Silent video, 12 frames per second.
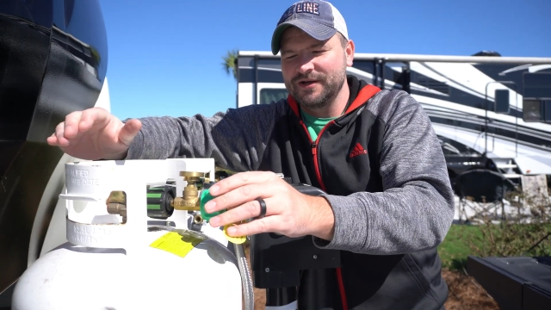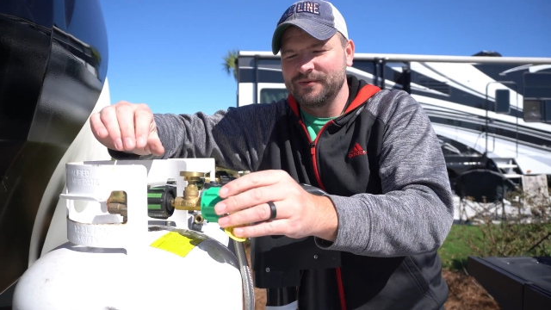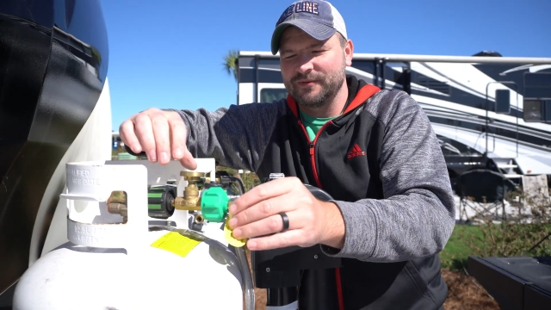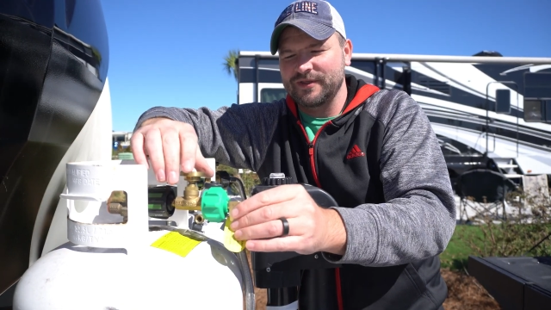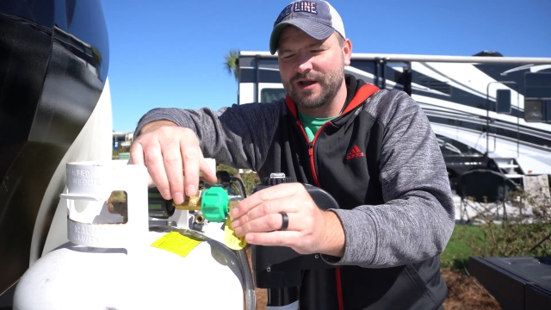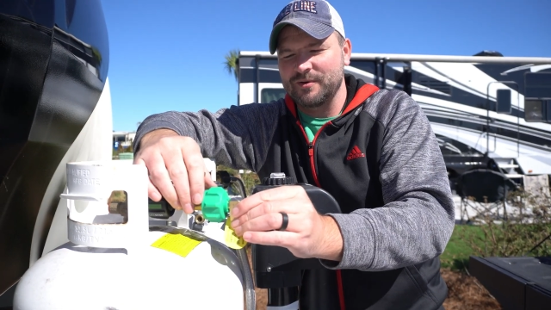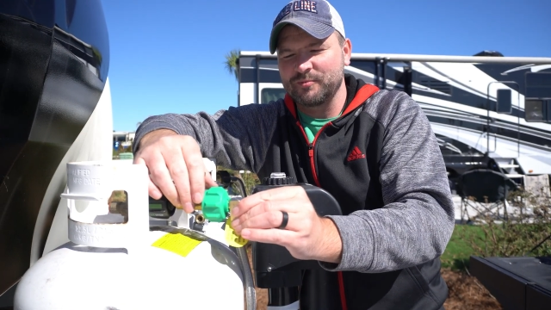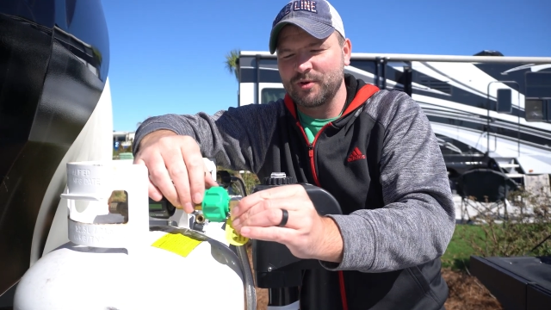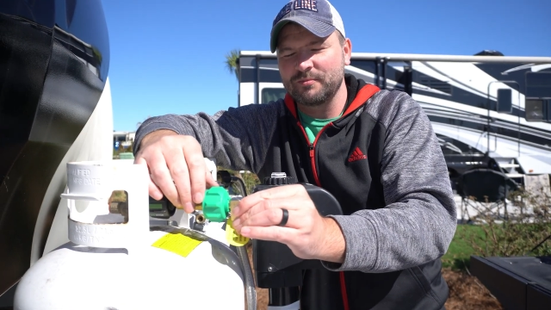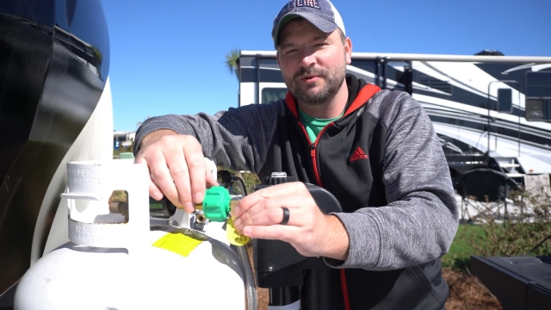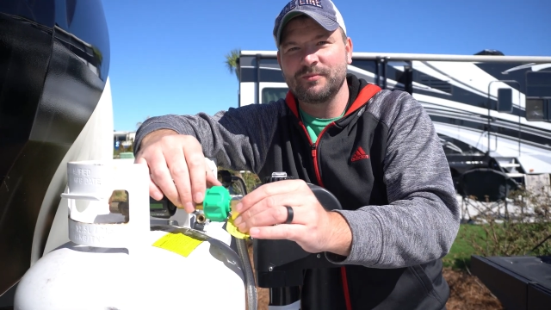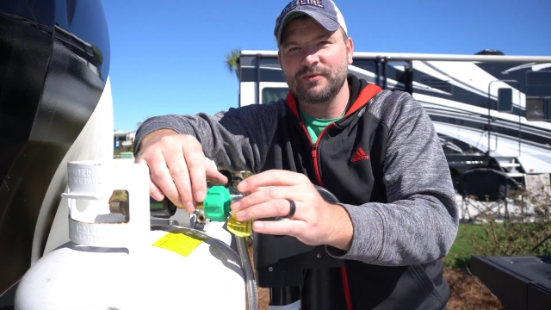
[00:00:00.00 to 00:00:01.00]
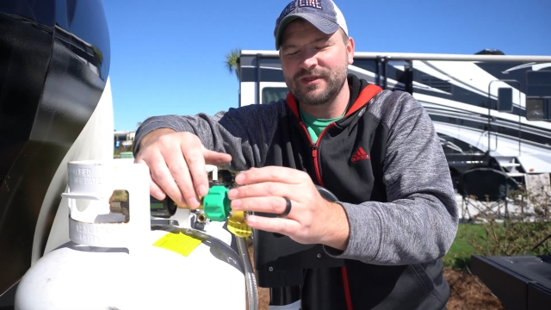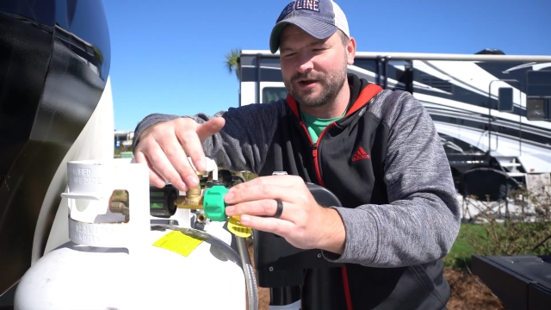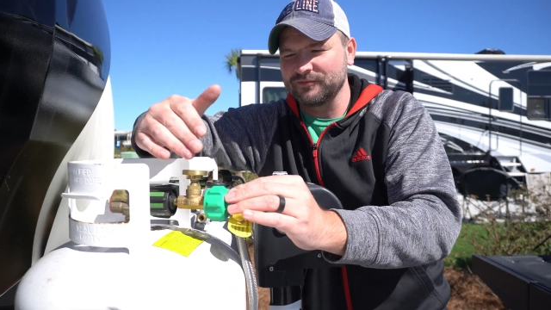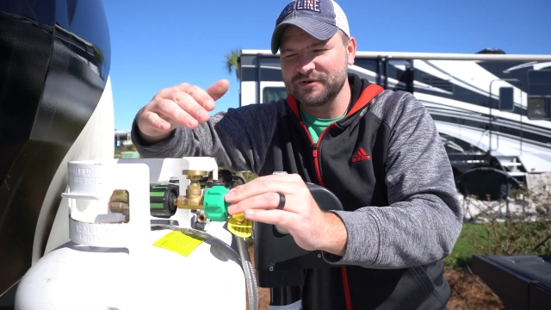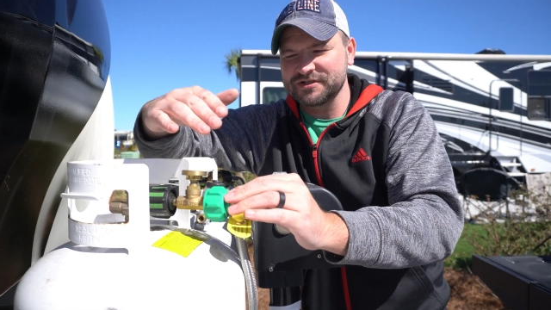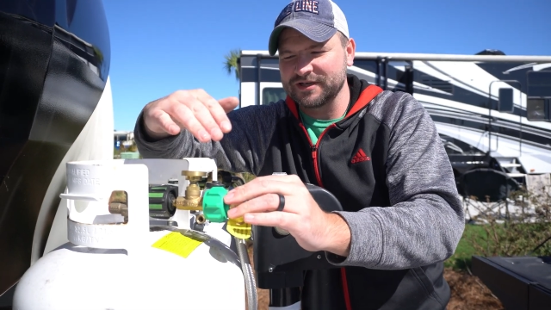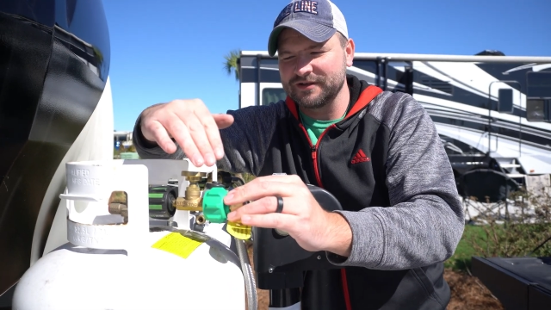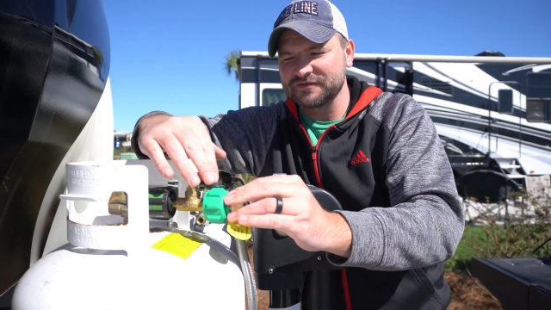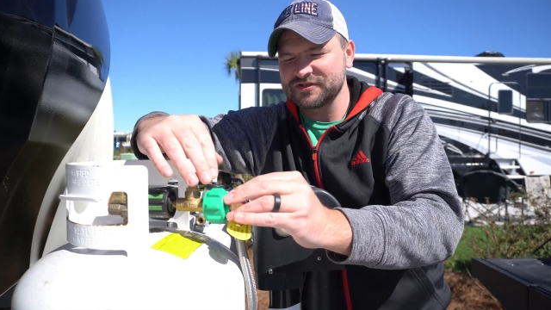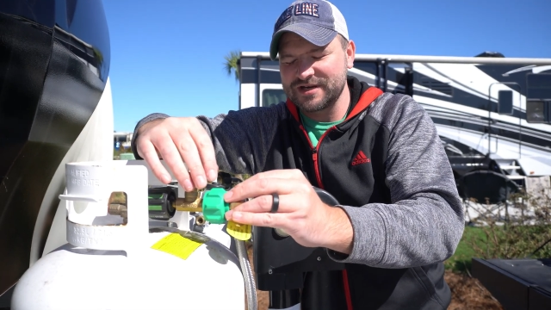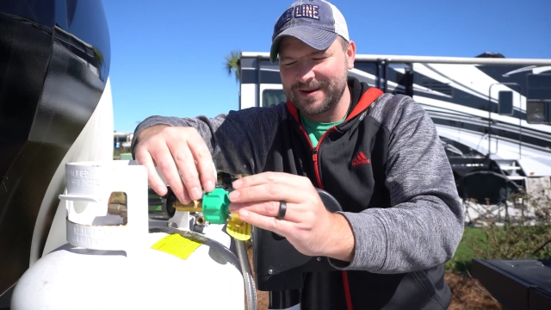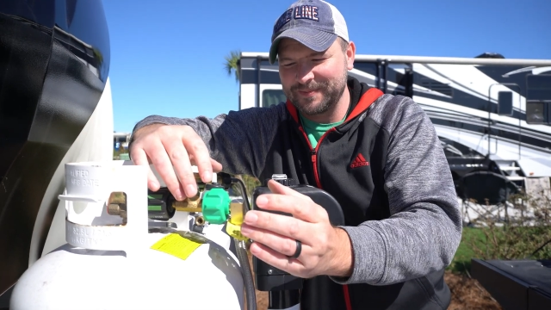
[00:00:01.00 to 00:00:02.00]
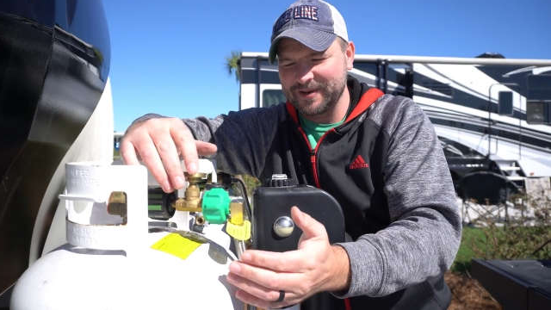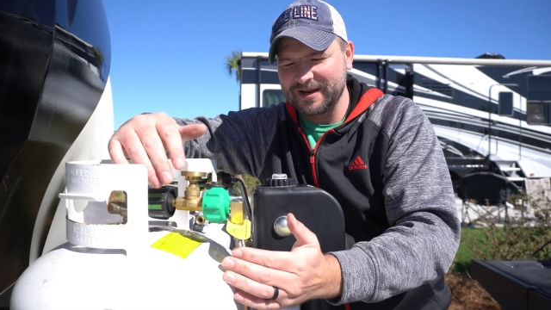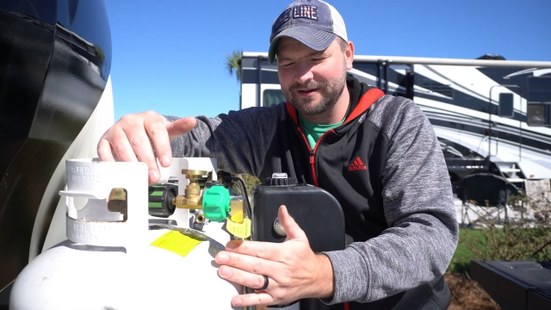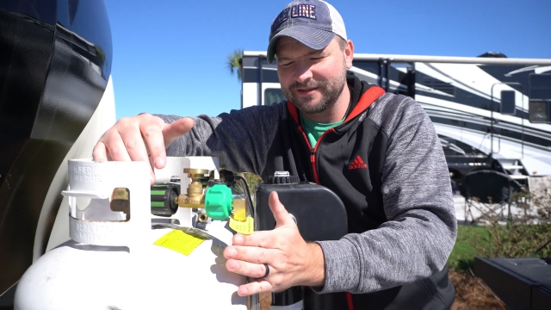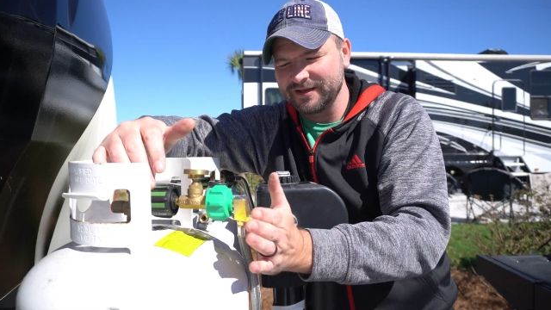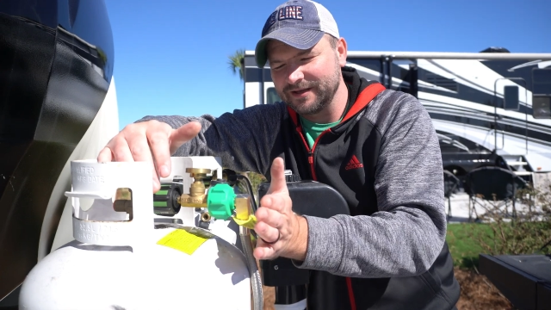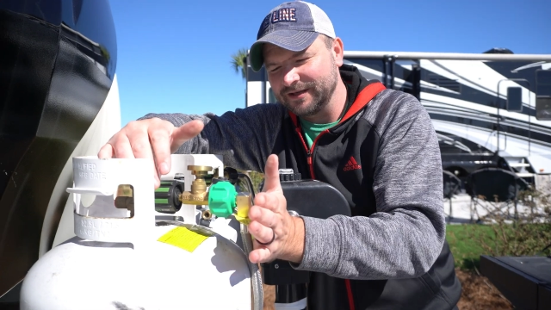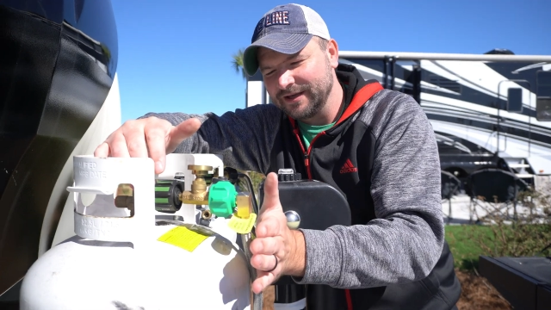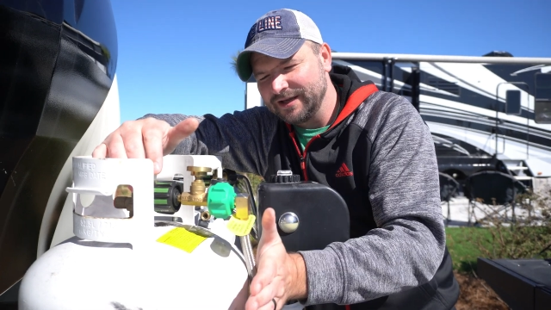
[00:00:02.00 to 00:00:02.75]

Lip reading: without a problem, without risking of snapping anything,